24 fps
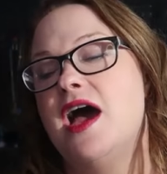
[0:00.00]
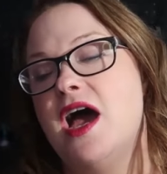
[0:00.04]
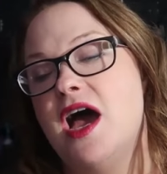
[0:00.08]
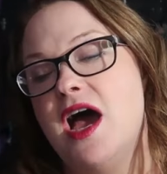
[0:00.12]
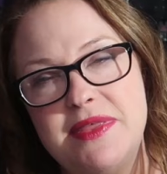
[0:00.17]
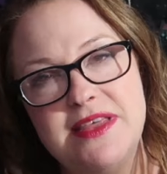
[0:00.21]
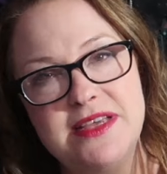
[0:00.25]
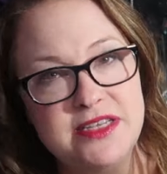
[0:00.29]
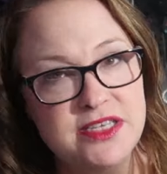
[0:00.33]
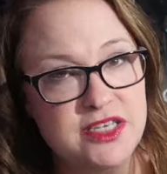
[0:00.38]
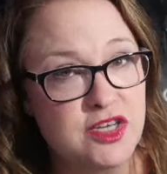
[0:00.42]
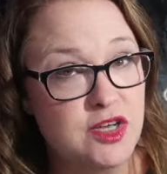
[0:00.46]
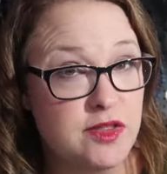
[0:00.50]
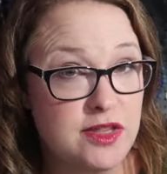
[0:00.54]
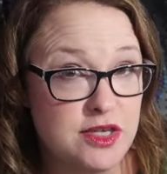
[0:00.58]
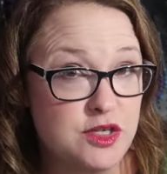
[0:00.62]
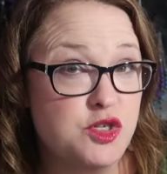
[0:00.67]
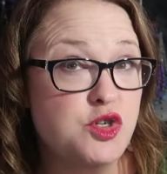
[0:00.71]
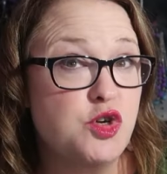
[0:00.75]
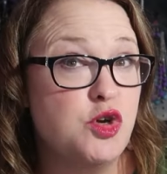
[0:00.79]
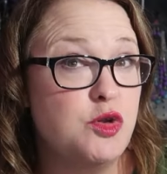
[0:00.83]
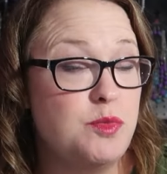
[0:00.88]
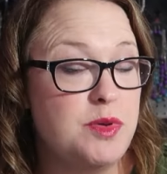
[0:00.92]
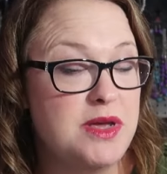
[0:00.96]
This,
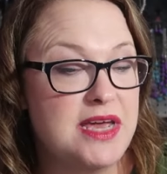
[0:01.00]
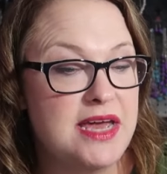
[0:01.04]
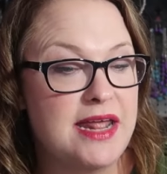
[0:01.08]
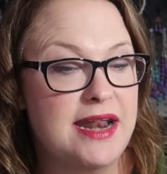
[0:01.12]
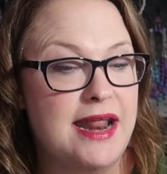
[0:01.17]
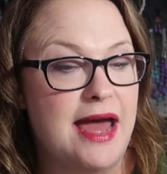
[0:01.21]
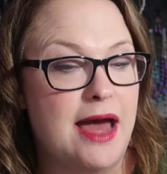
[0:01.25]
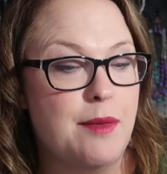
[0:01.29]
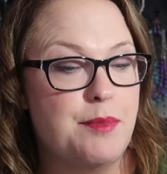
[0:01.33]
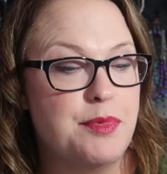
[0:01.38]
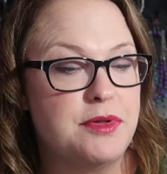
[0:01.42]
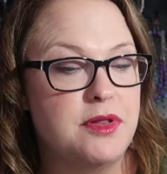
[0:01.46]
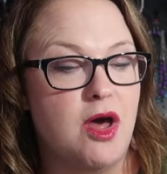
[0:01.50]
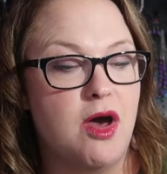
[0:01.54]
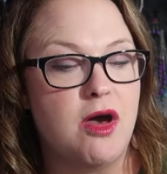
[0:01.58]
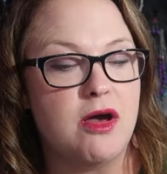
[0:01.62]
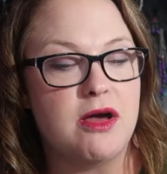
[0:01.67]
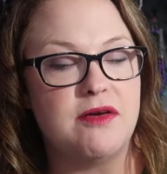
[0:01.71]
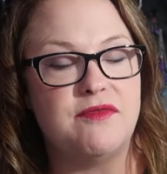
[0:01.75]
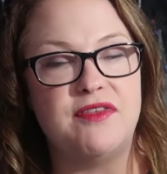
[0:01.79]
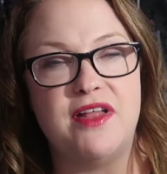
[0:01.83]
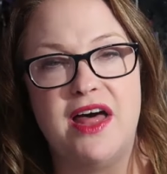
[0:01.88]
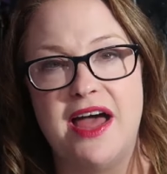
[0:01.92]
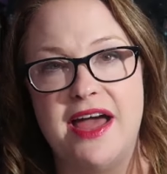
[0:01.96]
this could be an
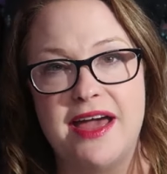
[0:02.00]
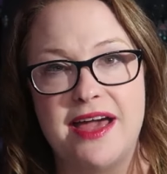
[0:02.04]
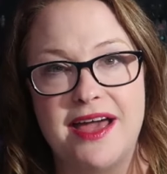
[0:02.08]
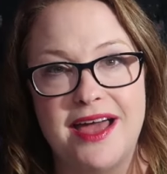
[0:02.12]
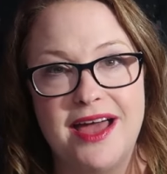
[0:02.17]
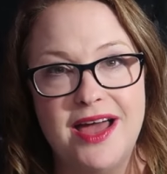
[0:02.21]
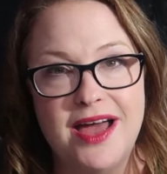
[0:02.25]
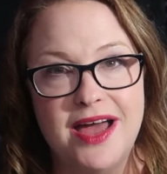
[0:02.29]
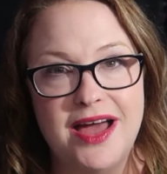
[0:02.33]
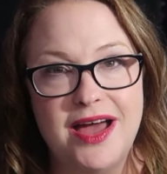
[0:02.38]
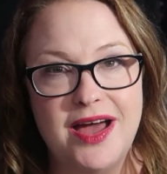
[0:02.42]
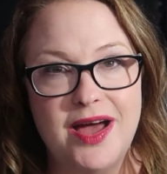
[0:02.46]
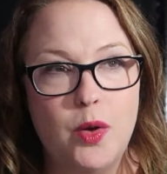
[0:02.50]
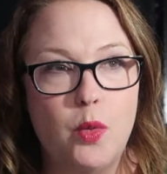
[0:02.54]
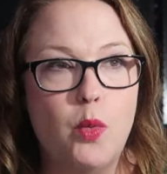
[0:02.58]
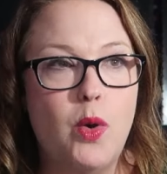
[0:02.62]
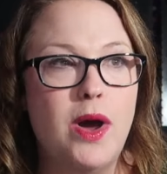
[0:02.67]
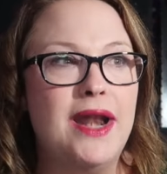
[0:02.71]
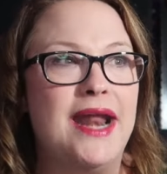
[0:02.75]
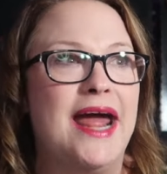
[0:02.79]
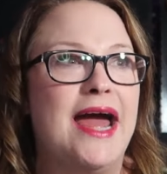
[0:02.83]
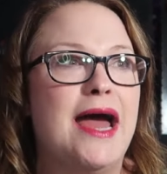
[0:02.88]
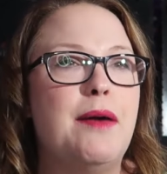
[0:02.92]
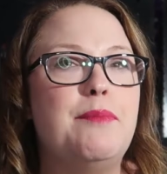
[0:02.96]
epilogue of like,
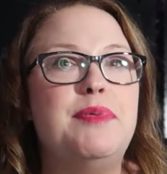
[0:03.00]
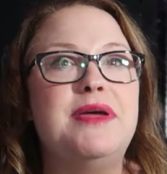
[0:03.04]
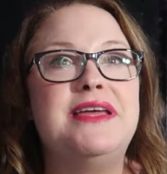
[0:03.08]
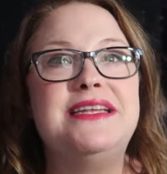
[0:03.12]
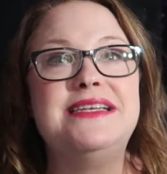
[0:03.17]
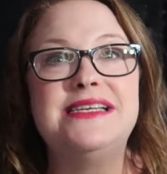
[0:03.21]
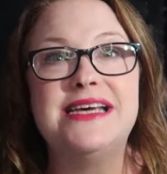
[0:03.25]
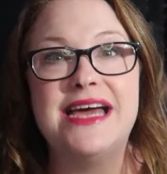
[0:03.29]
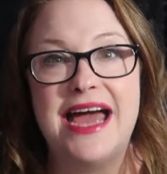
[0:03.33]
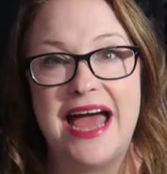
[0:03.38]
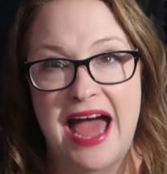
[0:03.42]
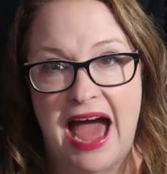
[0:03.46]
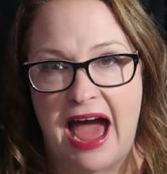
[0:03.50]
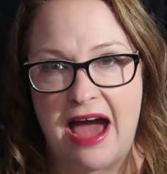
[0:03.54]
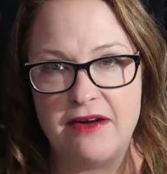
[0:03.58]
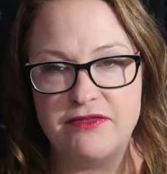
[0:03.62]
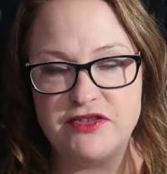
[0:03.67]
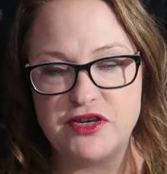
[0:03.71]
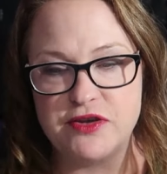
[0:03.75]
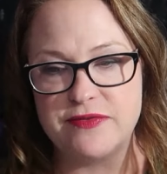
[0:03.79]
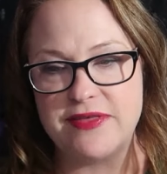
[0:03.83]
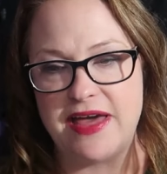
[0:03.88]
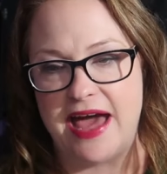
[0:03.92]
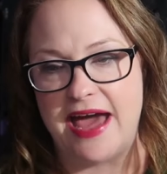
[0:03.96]
what happened
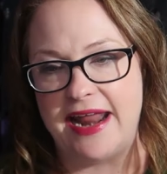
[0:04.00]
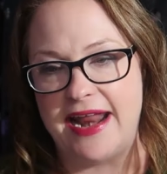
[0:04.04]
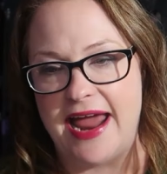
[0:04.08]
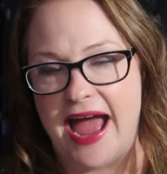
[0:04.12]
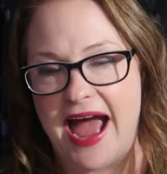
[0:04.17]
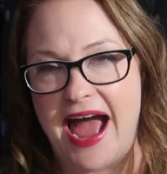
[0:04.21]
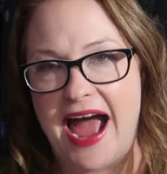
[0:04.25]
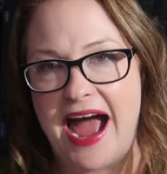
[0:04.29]
after that?